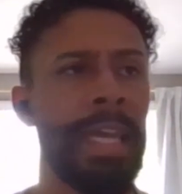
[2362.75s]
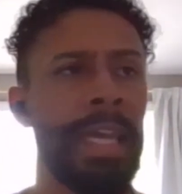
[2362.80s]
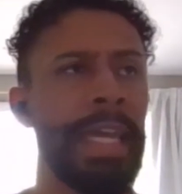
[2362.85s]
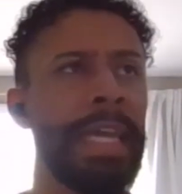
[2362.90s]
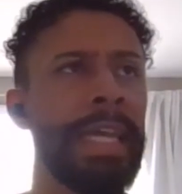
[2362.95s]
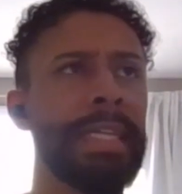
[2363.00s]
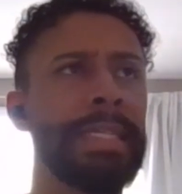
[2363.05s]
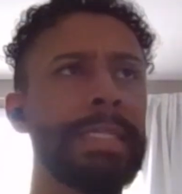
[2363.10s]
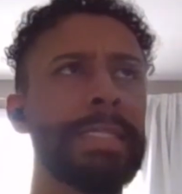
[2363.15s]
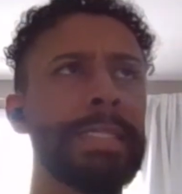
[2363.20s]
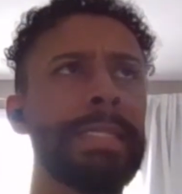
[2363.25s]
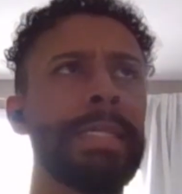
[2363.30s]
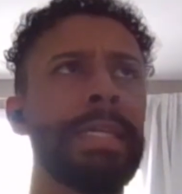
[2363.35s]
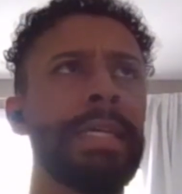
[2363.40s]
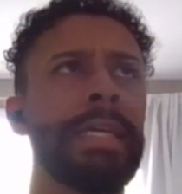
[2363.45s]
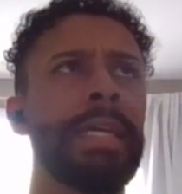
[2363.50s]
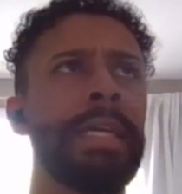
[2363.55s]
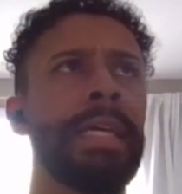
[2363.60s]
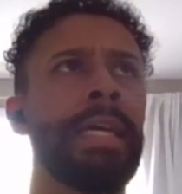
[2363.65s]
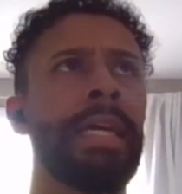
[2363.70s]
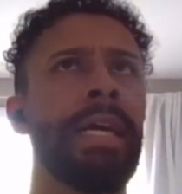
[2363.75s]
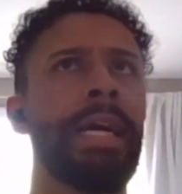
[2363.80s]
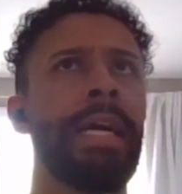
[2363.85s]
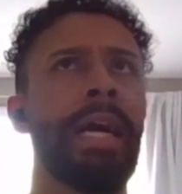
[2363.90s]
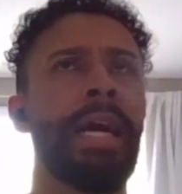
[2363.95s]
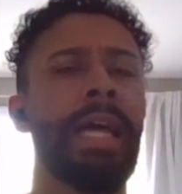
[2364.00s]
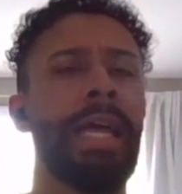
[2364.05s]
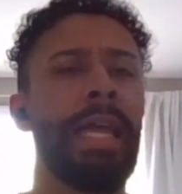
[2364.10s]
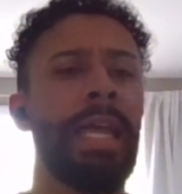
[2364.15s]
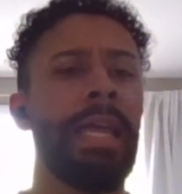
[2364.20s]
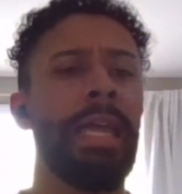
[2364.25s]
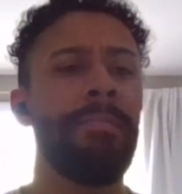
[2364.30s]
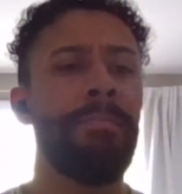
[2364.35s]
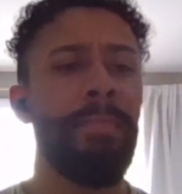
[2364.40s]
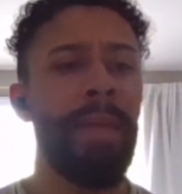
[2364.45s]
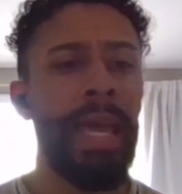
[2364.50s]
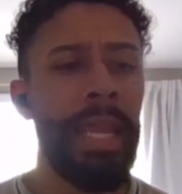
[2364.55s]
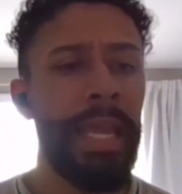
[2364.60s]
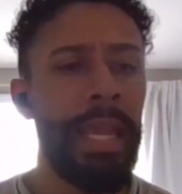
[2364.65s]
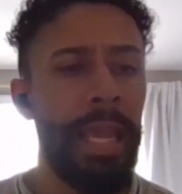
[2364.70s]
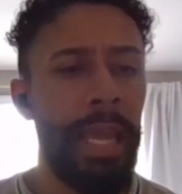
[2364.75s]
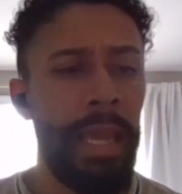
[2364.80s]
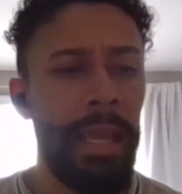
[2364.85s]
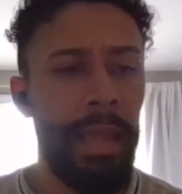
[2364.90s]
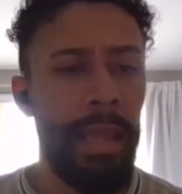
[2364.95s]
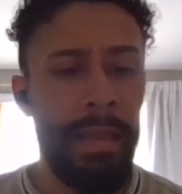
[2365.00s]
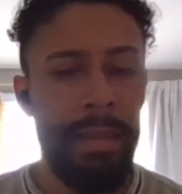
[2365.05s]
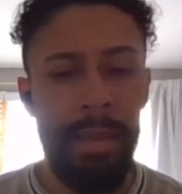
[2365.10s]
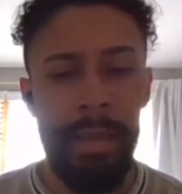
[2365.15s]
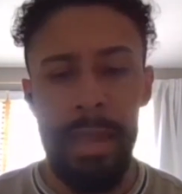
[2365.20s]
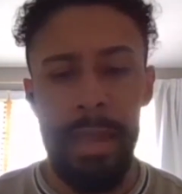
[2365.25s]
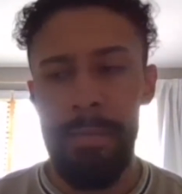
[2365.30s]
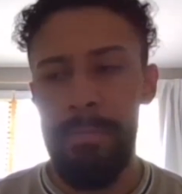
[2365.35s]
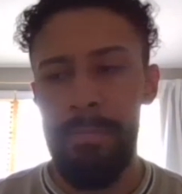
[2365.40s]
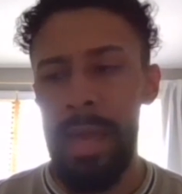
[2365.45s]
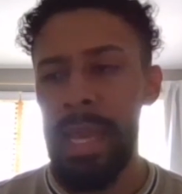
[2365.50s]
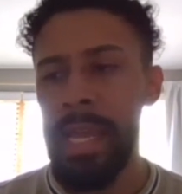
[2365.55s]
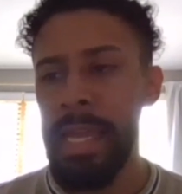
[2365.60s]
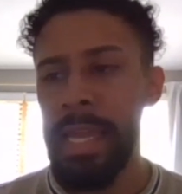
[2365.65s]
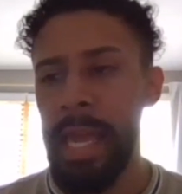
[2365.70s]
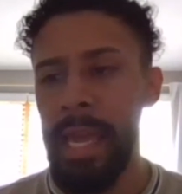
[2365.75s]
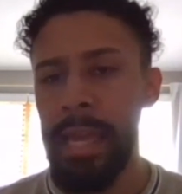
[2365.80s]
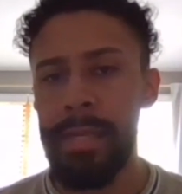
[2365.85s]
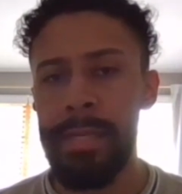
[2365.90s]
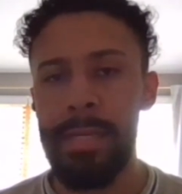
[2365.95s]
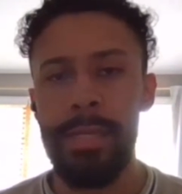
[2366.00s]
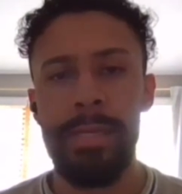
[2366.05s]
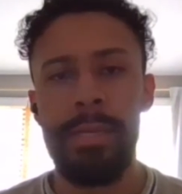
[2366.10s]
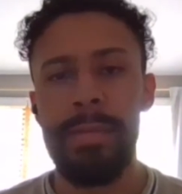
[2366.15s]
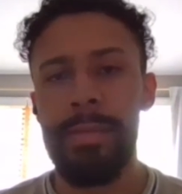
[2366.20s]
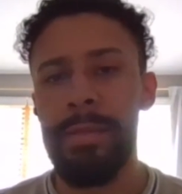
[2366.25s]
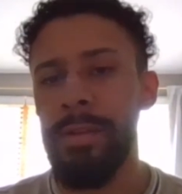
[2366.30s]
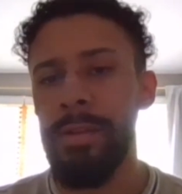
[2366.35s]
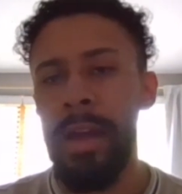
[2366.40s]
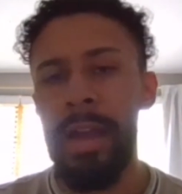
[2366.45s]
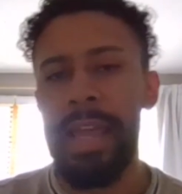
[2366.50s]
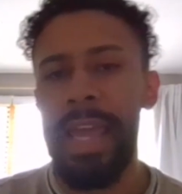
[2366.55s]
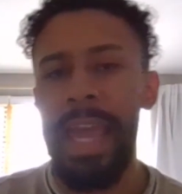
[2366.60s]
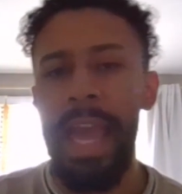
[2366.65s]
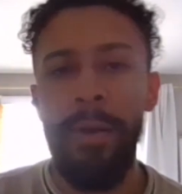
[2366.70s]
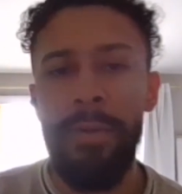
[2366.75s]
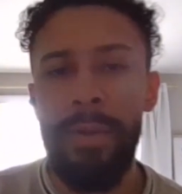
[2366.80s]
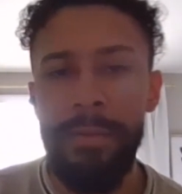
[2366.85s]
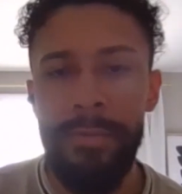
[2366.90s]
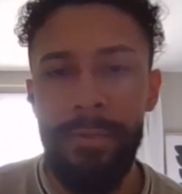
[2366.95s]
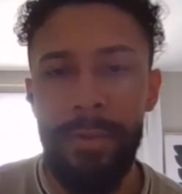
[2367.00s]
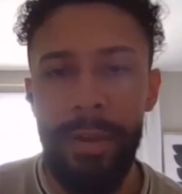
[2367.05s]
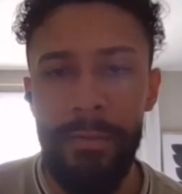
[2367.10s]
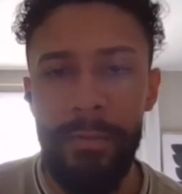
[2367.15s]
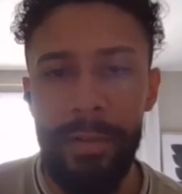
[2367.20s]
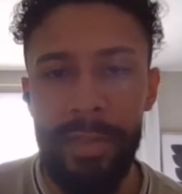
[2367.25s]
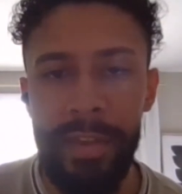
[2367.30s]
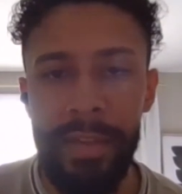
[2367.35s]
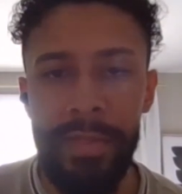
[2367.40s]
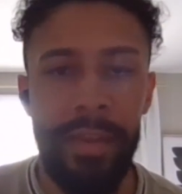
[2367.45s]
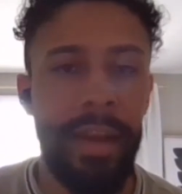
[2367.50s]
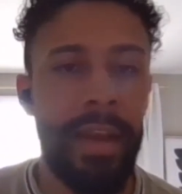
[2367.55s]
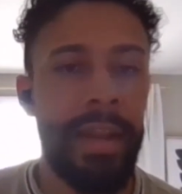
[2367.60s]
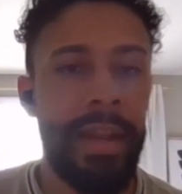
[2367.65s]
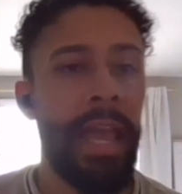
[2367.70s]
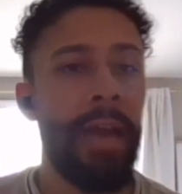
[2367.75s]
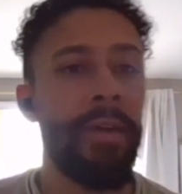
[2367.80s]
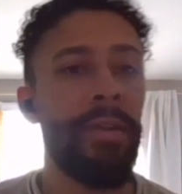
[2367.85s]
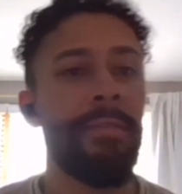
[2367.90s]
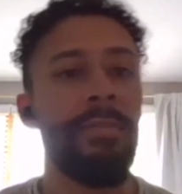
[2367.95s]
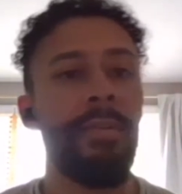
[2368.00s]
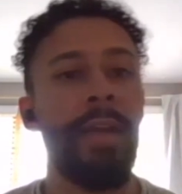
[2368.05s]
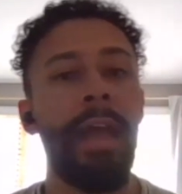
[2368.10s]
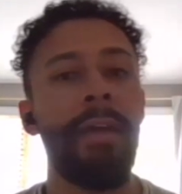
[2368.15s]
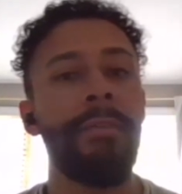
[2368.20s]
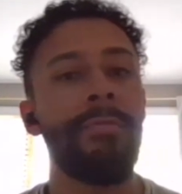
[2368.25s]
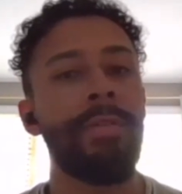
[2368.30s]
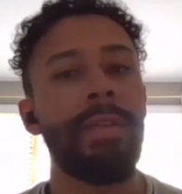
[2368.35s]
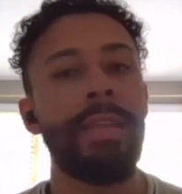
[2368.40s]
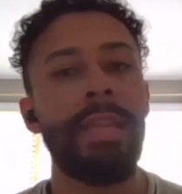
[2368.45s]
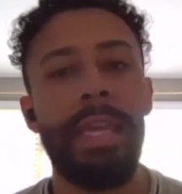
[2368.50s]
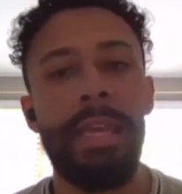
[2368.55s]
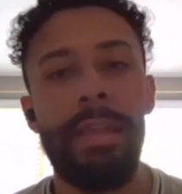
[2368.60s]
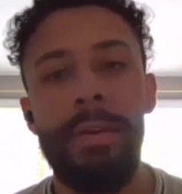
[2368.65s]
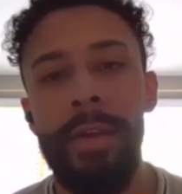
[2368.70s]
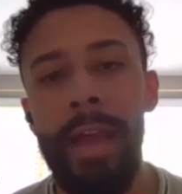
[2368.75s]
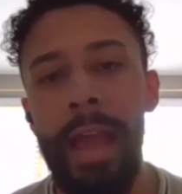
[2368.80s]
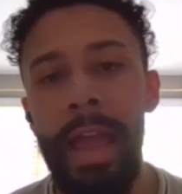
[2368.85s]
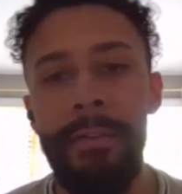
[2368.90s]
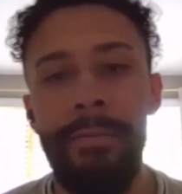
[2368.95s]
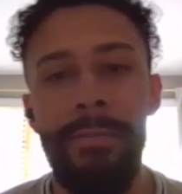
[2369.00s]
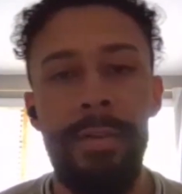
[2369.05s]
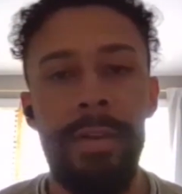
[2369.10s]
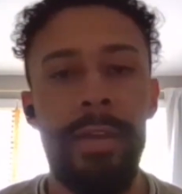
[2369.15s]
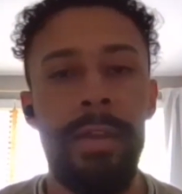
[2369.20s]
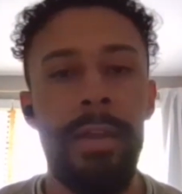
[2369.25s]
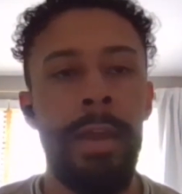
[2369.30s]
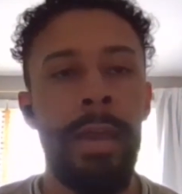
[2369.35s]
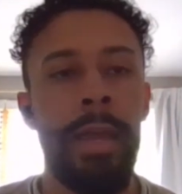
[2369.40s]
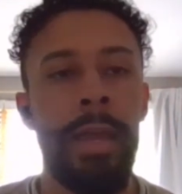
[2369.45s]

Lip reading: it's in many cases they're not accounting for everything. They're not accounting for every need or every